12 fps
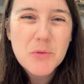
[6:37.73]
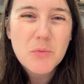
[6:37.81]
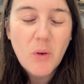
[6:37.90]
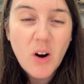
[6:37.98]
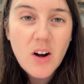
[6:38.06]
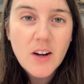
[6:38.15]

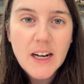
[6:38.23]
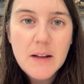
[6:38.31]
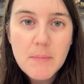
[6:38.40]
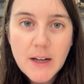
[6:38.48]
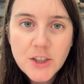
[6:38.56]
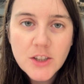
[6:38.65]
wrong, and I
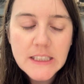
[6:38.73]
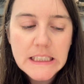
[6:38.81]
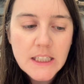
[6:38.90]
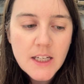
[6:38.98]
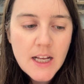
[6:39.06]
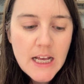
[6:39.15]
measured it,
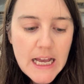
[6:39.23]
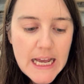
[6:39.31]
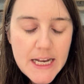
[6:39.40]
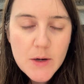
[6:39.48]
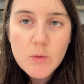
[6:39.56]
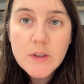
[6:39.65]
and
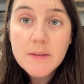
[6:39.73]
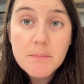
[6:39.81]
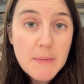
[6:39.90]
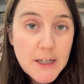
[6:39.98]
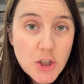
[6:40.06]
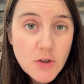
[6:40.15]
it was
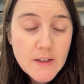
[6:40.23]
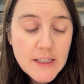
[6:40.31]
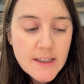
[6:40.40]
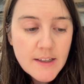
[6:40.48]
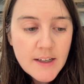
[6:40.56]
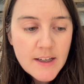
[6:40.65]

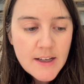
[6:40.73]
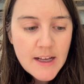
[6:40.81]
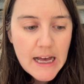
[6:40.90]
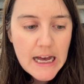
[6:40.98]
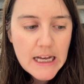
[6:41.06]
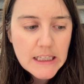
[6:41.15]
measuring
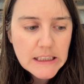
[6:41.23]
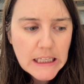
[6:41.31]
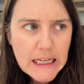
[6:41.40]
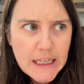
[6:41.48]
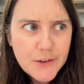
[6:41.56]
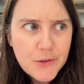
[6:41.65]
at
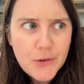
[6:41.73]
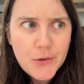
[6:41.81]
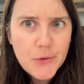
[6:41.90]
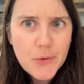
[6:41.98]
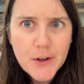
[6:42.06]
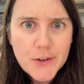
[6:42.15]
like
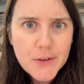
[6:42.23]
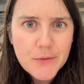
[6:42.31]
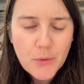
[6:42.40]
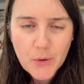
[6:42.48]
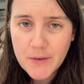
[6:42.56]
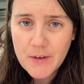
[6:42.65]

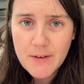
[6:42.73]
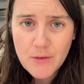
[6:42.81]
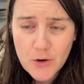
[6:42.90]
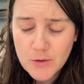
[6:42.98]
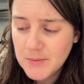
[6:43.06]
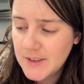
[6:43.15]
245
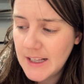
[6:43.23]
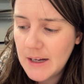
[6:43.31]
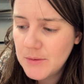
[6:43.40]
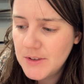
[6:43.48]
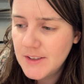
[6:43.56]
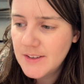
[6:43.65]
ohms, and that
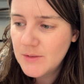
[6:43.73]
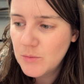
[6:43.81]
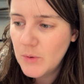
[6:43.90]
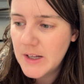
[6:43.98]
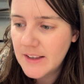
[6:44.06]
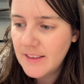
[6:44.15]
was
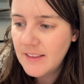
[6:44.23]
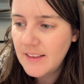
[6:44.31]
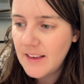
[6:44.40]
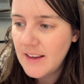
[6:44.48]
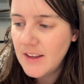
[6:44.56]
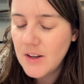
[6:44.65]
with,
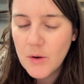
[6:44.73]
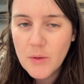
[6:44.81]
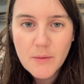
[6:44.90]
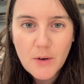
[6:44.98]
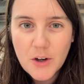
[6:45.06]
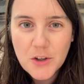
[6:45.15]
you know, the
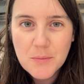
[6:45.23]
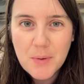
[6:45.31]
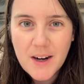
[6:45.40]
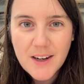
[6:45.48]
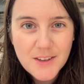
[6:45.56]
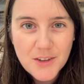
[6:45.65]
volume
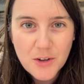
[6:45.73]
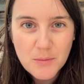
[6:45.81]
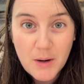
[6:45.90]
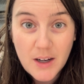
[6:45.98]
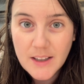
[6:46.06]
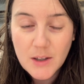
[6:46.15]
pot and tone
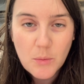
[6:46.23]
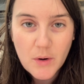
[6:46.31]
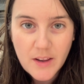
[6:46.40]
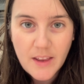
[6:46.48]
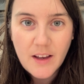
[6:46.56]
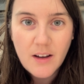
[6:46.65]
pot like where
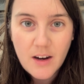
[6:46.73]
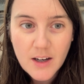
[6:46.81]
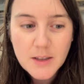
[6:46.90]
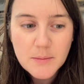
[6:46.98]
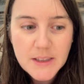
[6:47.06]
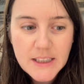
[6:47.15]
they ought
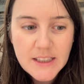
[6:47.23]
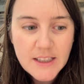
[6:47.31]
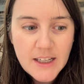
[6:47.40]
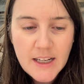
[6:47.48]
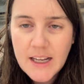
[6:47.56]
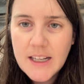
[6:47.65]
to be,
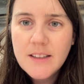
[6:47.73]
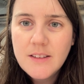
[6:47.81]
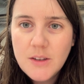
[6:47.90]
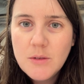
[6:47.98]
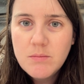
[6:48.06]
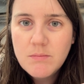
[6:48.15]
and
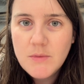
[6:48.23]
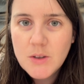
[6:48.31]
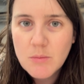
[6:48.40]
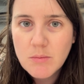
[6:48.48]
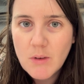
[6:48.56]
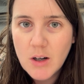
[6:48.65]
you
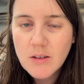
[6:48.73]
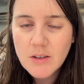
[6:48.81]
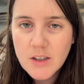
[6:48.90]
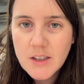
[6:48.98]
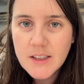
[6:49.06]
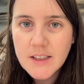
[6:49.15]
all
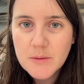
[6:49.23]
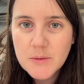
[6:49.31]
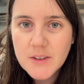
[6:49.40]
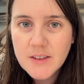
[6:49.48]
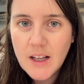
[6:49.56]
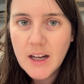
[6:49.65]
heard it. It
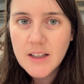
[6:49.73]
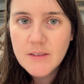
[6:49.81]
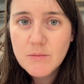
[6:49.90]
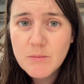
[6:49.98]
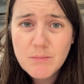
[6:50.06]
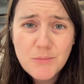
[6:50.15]
was not
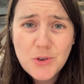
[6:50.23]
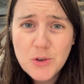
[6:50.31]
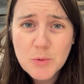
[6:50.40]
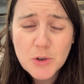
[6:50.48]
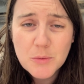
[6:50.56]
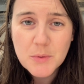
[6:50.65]

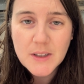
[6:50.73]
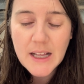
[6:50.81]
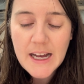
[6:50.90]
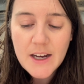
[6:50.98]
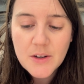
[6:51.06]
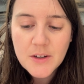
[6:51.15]
super duper
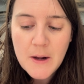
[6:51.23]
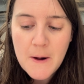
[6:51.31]
loud.